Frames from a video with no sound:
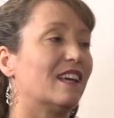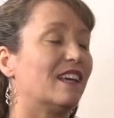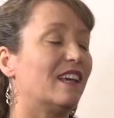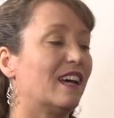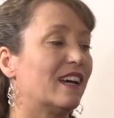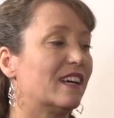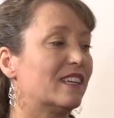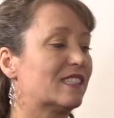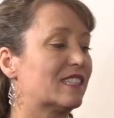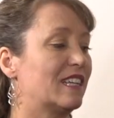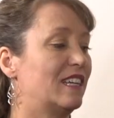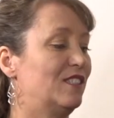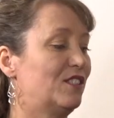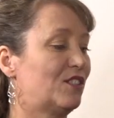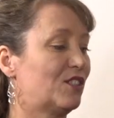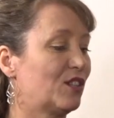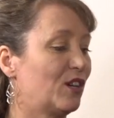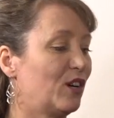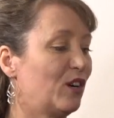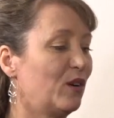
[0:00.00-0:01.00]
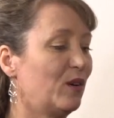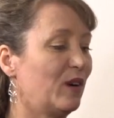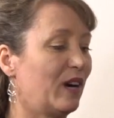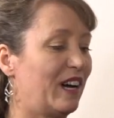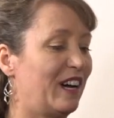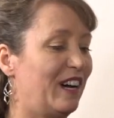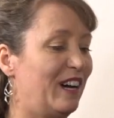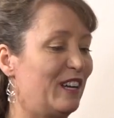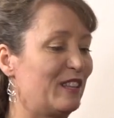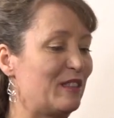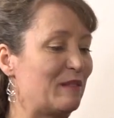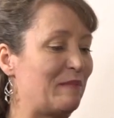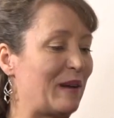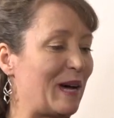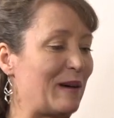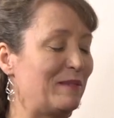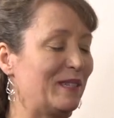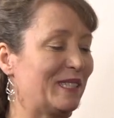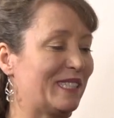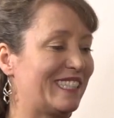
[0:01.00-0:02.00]
Yes, and so the
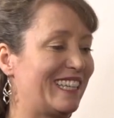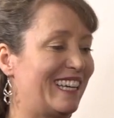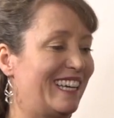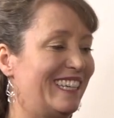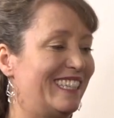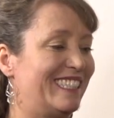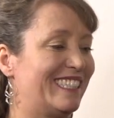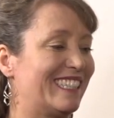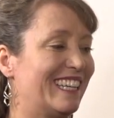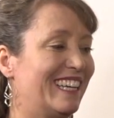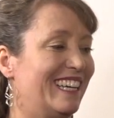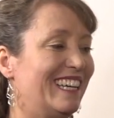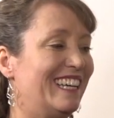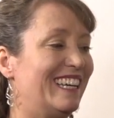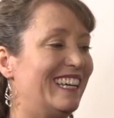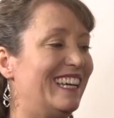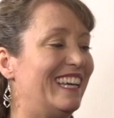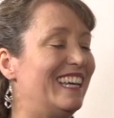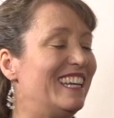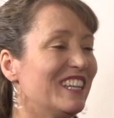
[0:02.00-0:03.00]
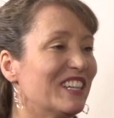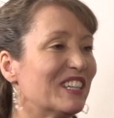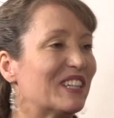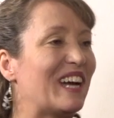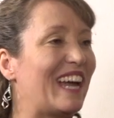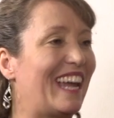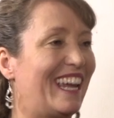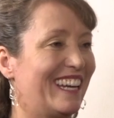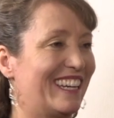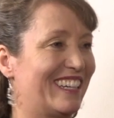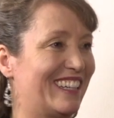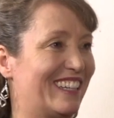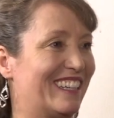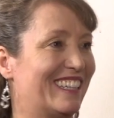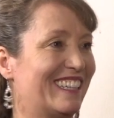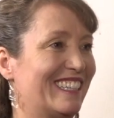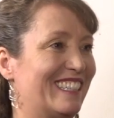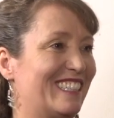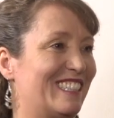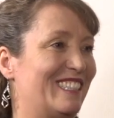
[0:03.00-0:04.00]
Bible says, in your anger,
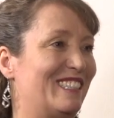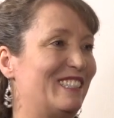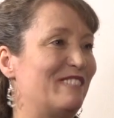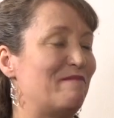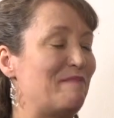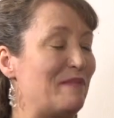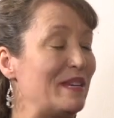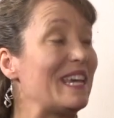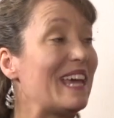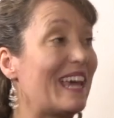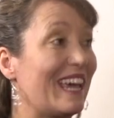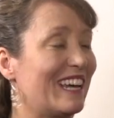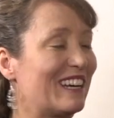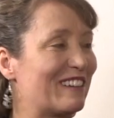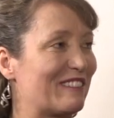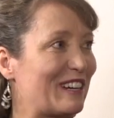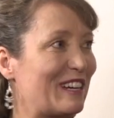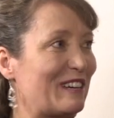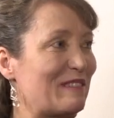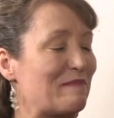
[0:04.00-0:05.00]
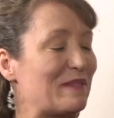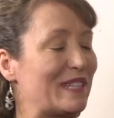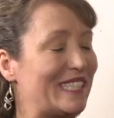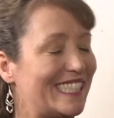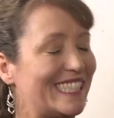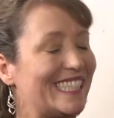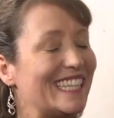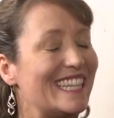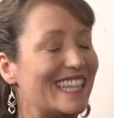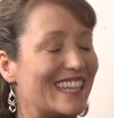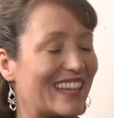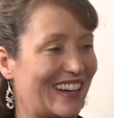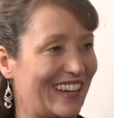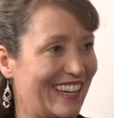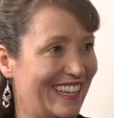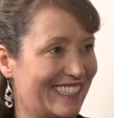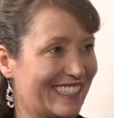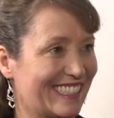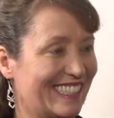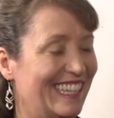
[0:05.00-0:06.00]
be angry, but sin
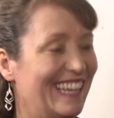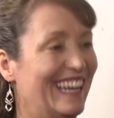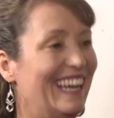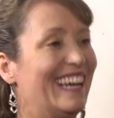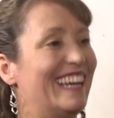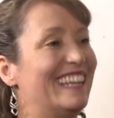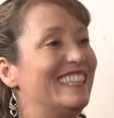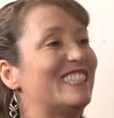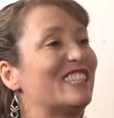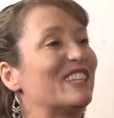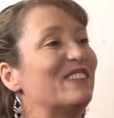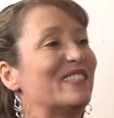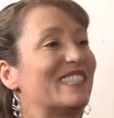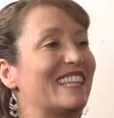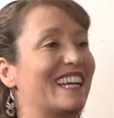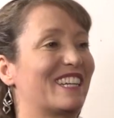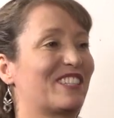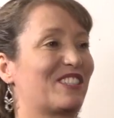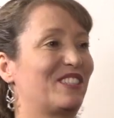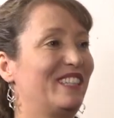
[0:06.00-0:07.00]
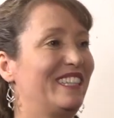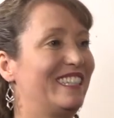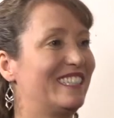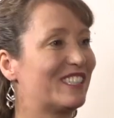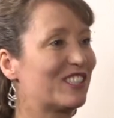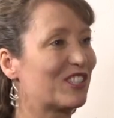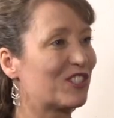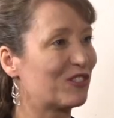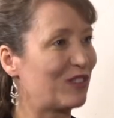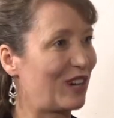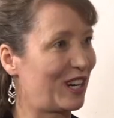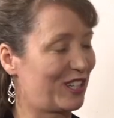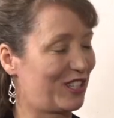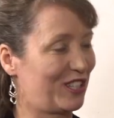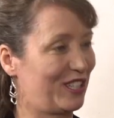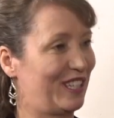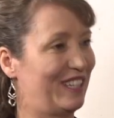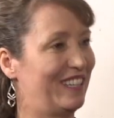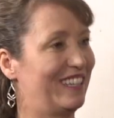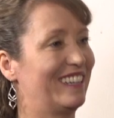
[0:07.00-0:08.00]
not. Okay. And so it's actually
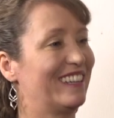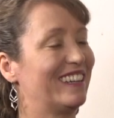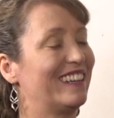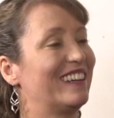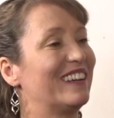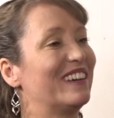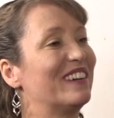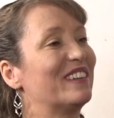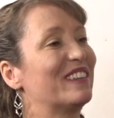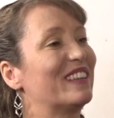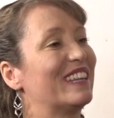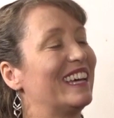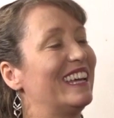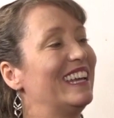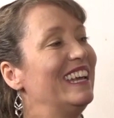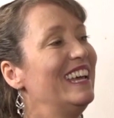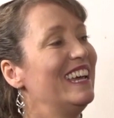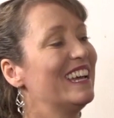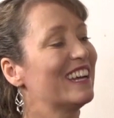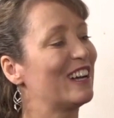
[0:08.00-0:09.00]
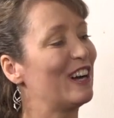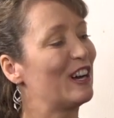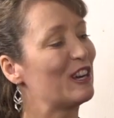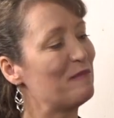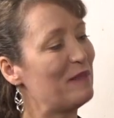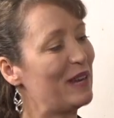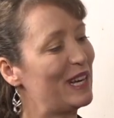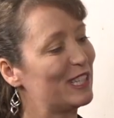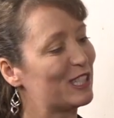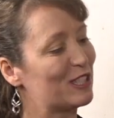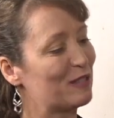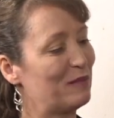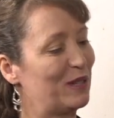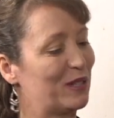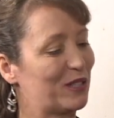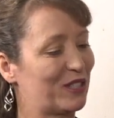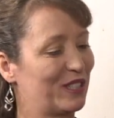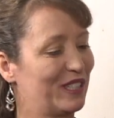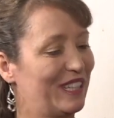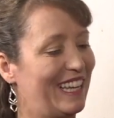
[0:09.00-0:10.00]
instruction, you know, that God made us
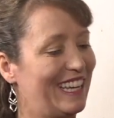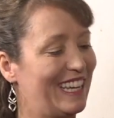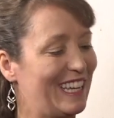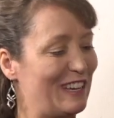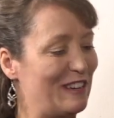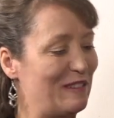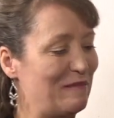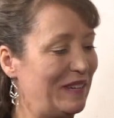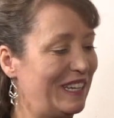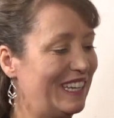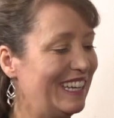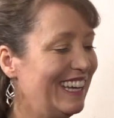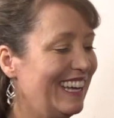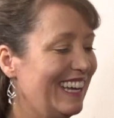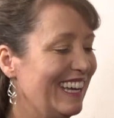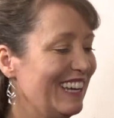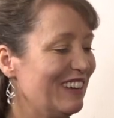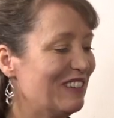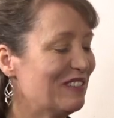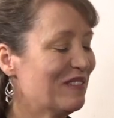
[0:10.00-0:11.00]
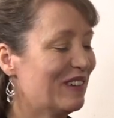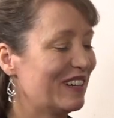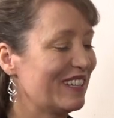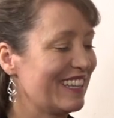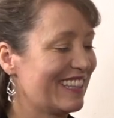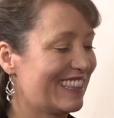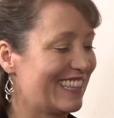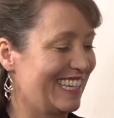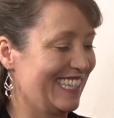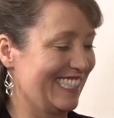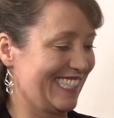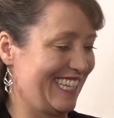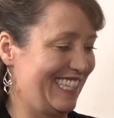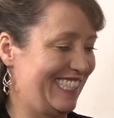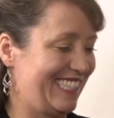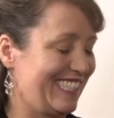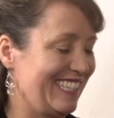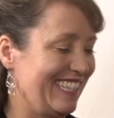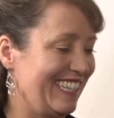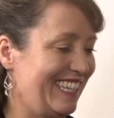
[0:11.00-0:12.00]
emotional like Him. And one of the things I
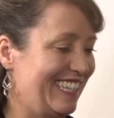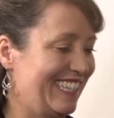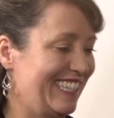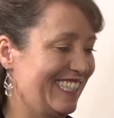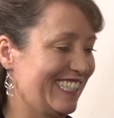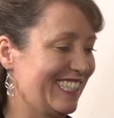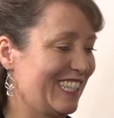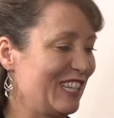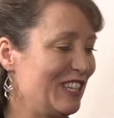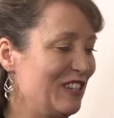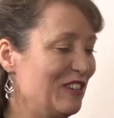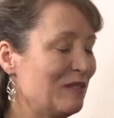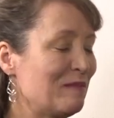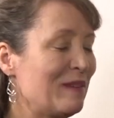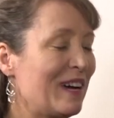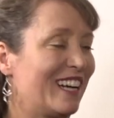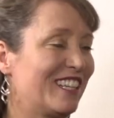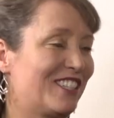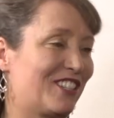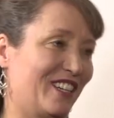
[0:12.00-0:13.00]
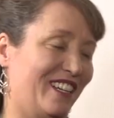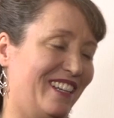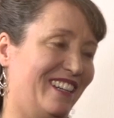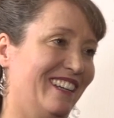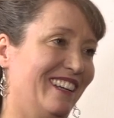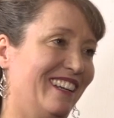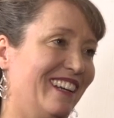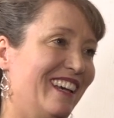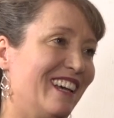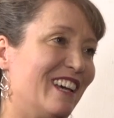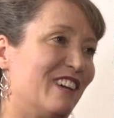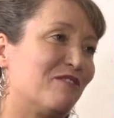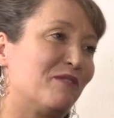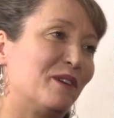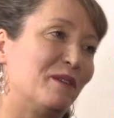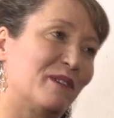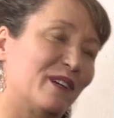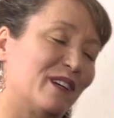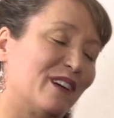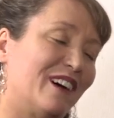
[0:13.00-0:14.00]
see is, can you imagine if
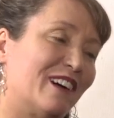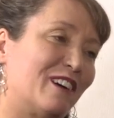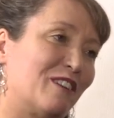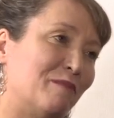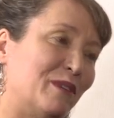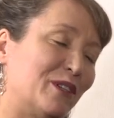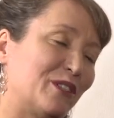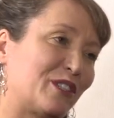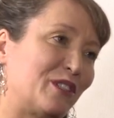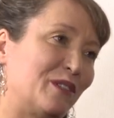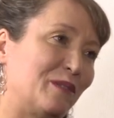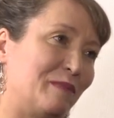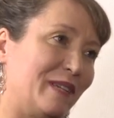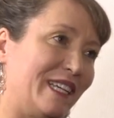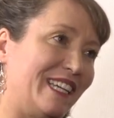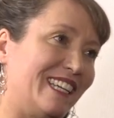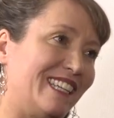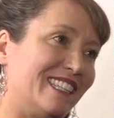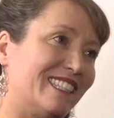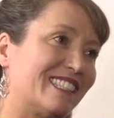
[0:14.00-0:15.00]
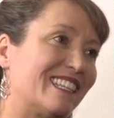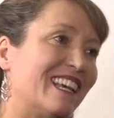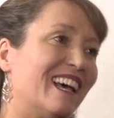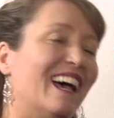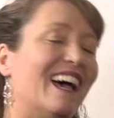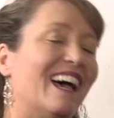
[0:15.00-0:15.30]
we were not emotional beings,